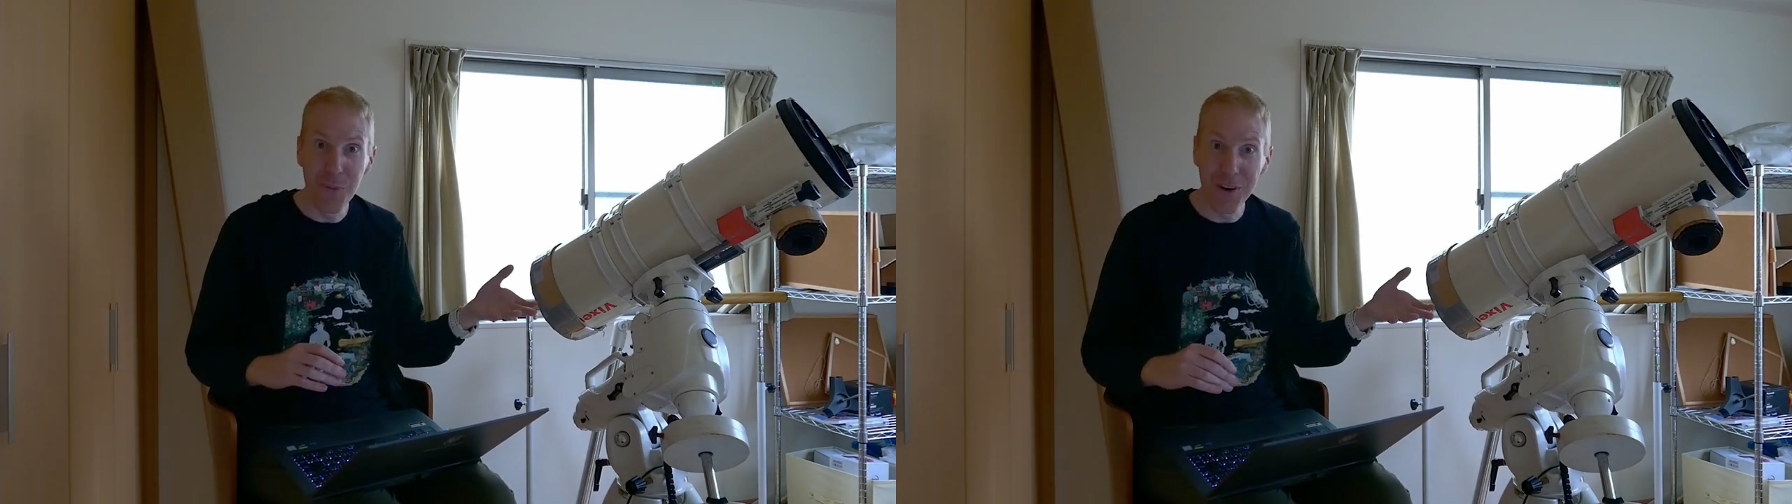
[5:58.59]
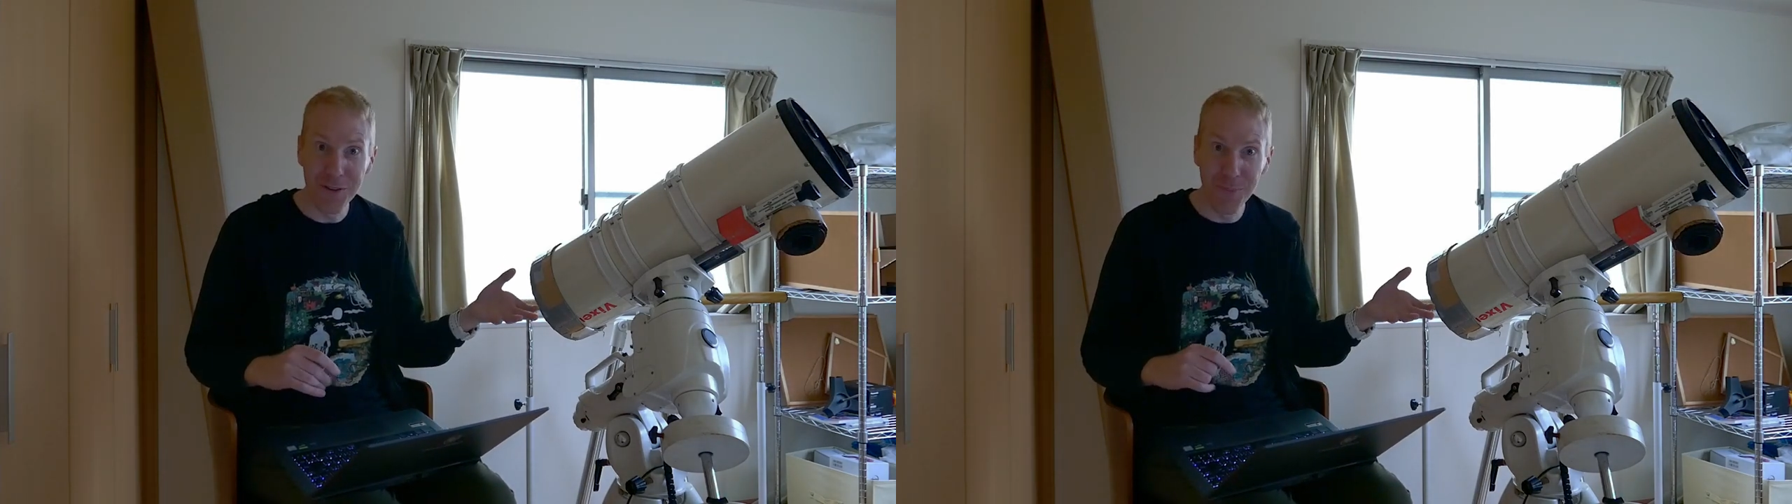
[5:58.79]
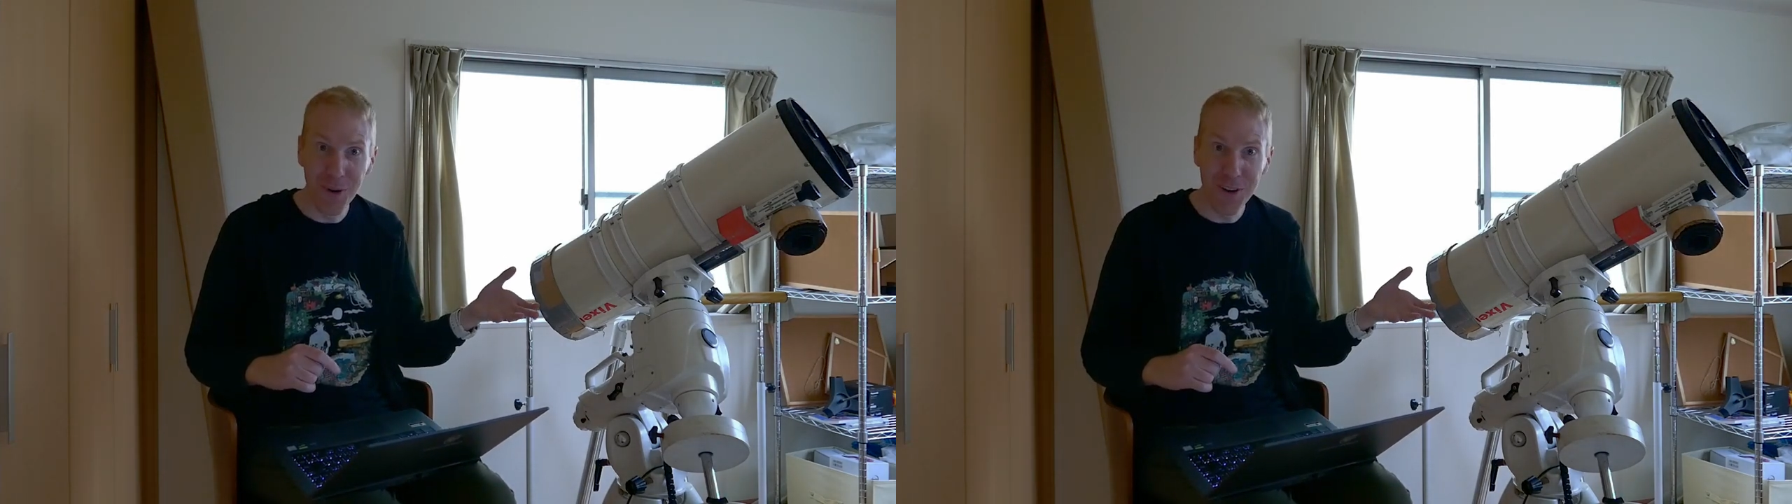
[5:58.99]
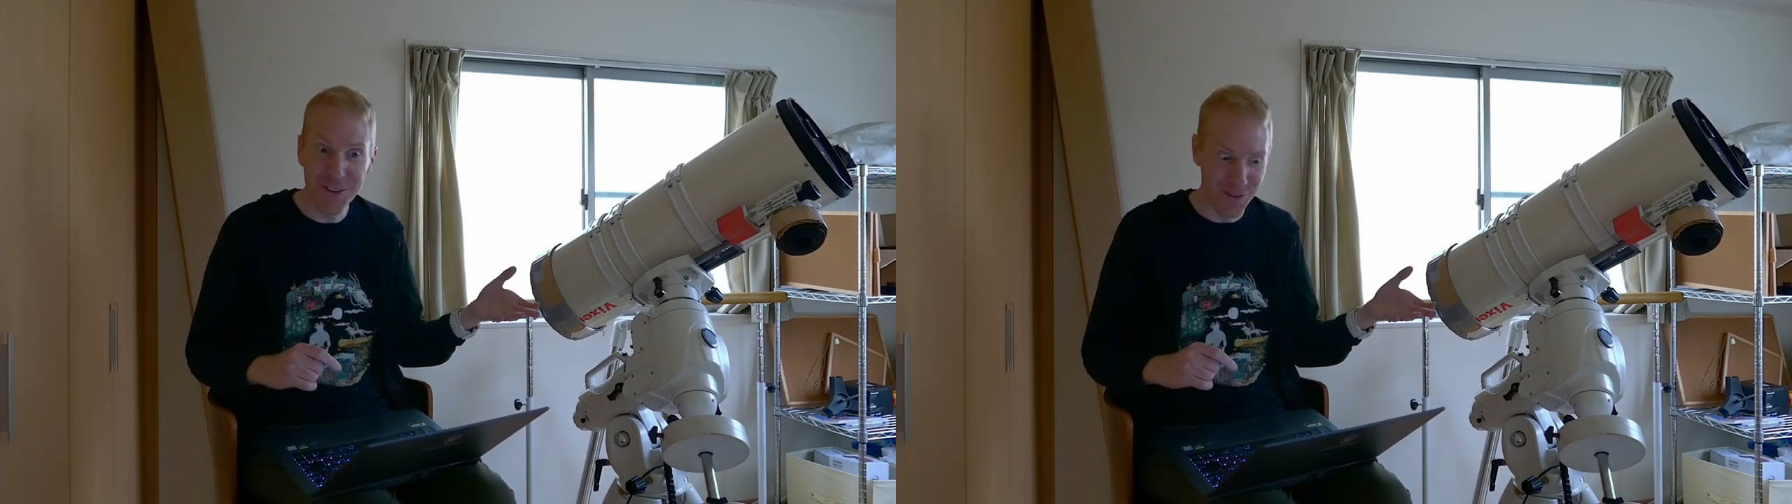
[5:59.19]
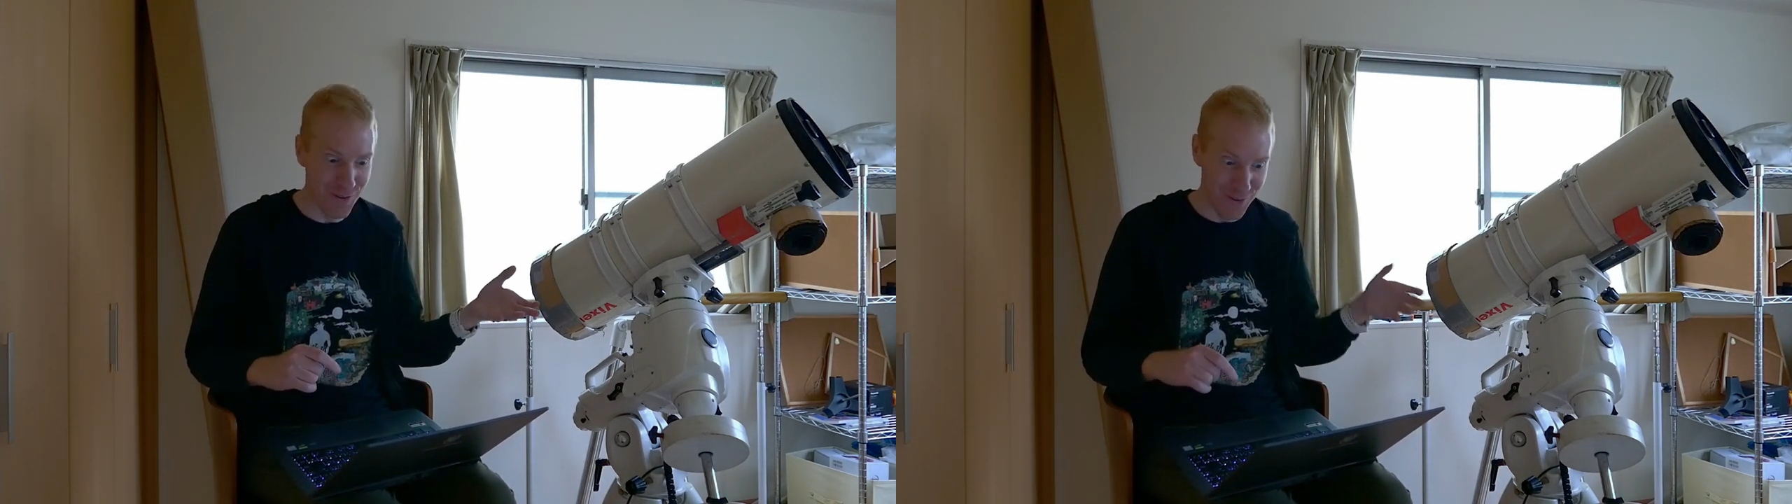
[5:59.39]
where it's
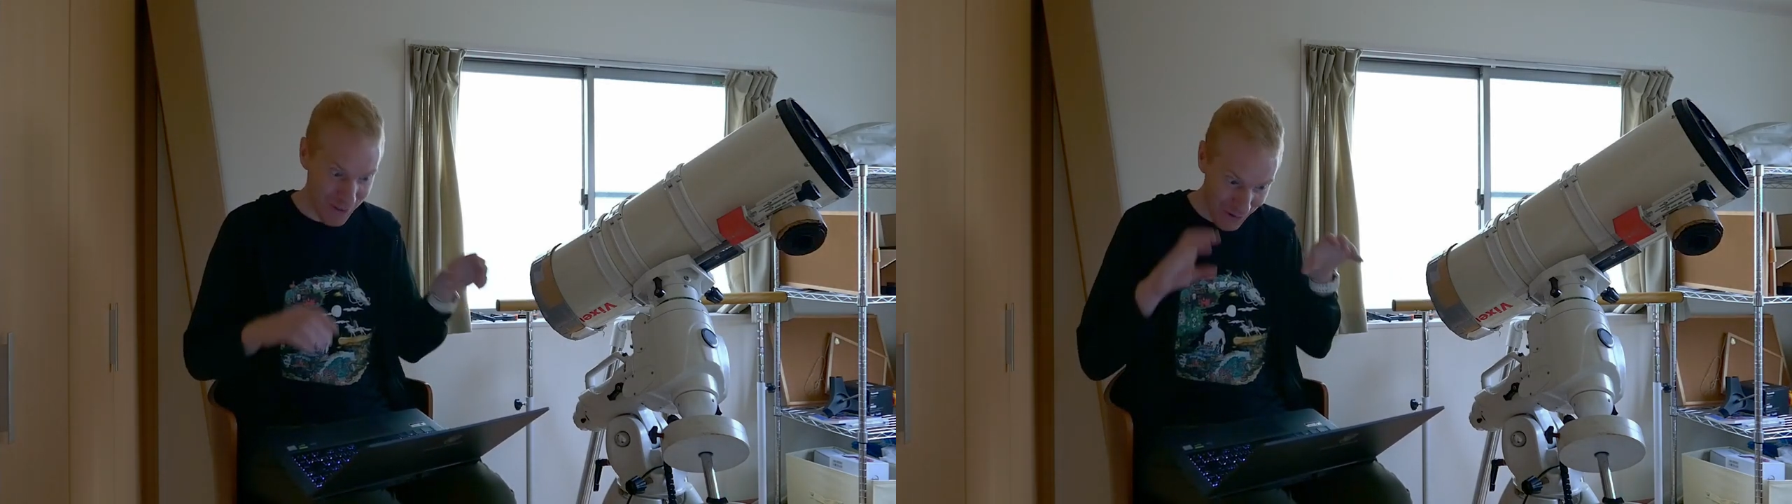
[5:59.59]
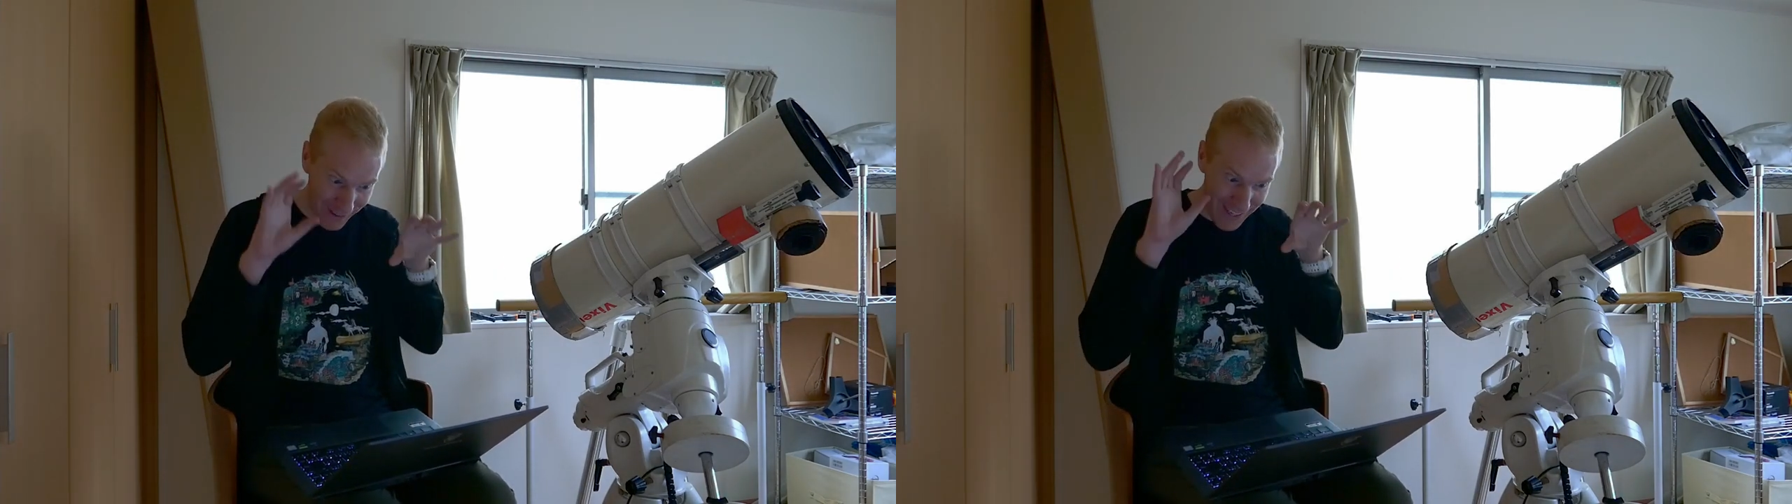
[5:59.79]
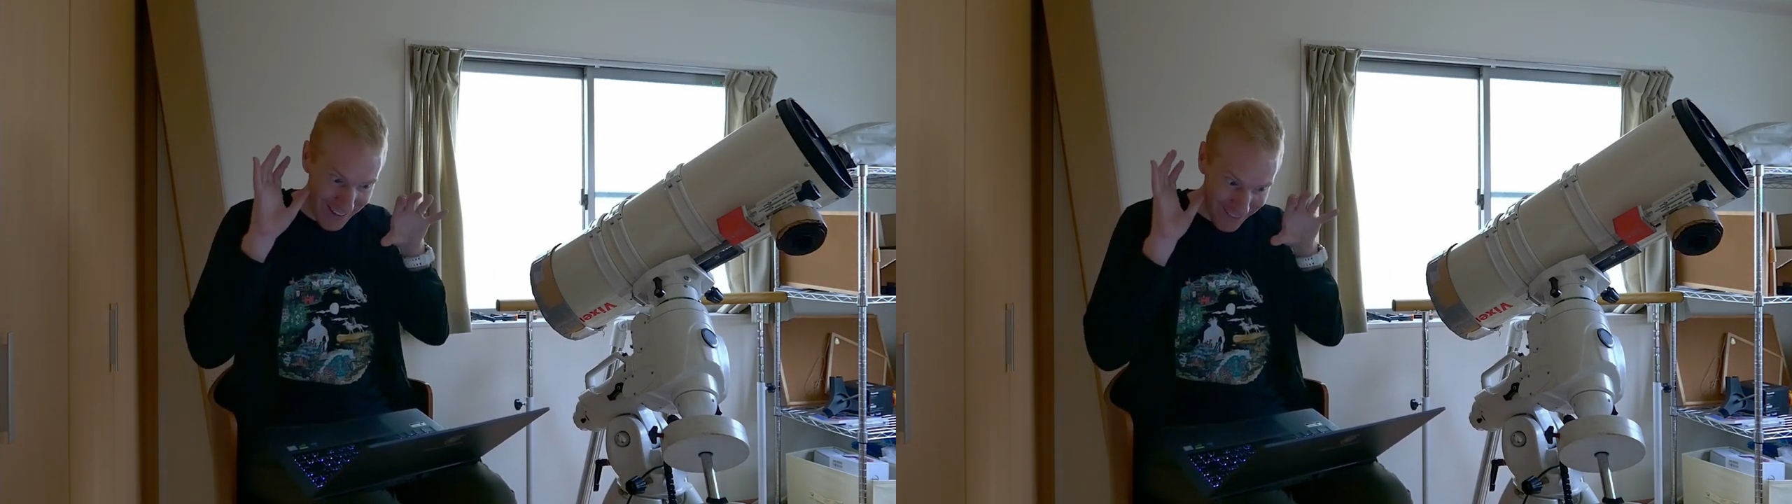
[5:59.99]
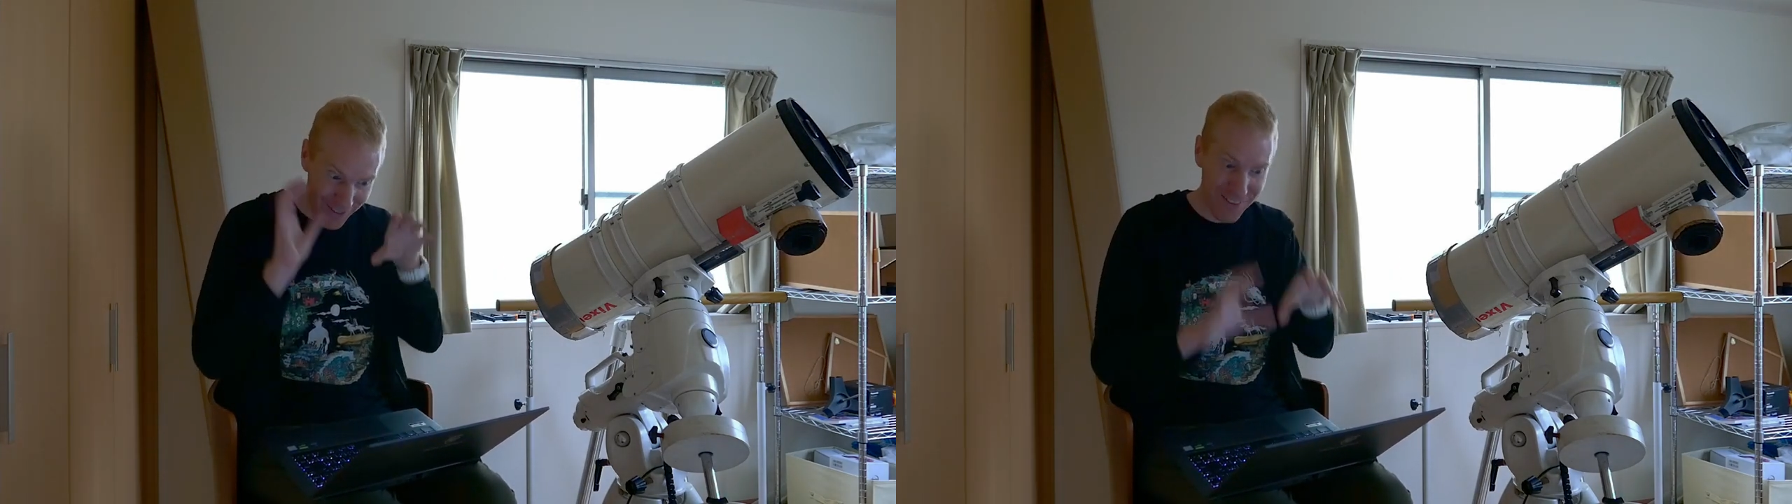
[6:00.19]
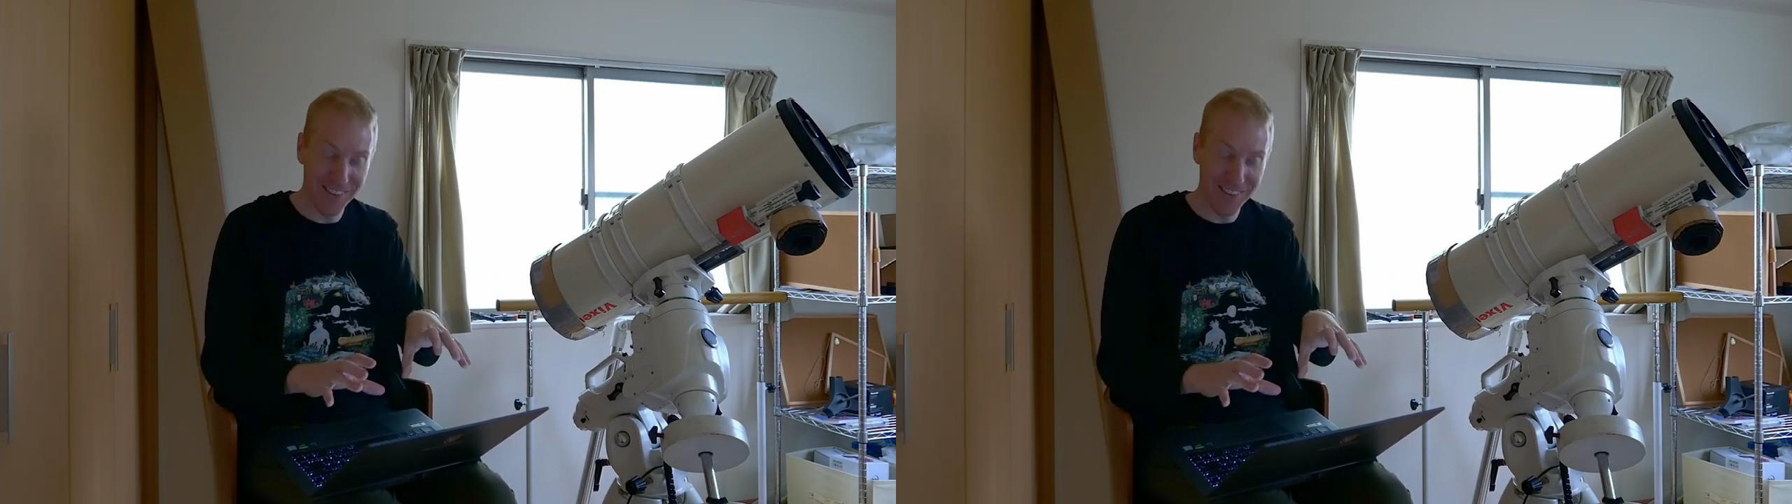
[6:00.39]
pointed to, you'll get the